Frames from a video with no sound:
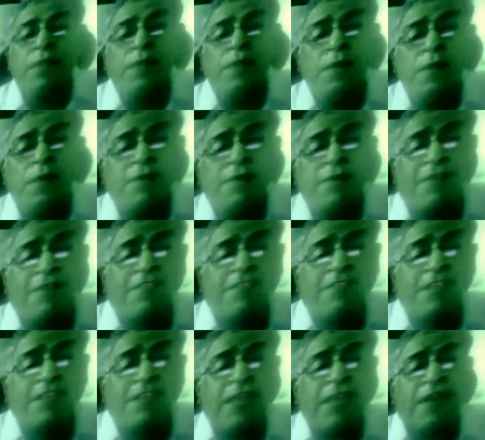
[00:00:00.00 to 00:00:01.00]
such that
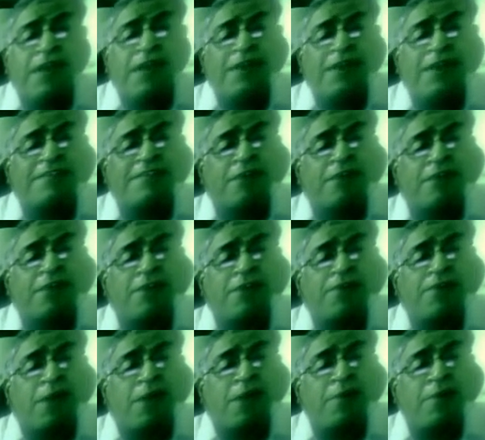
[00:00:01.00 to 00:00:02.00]
they at least cover a
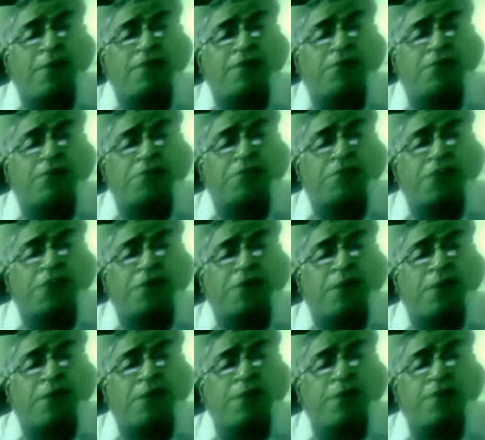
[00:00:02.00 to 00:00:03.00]
family of four's
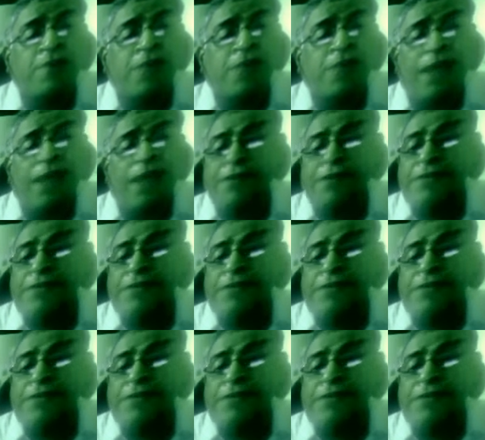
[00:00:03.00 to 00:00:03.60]
requirement of calories,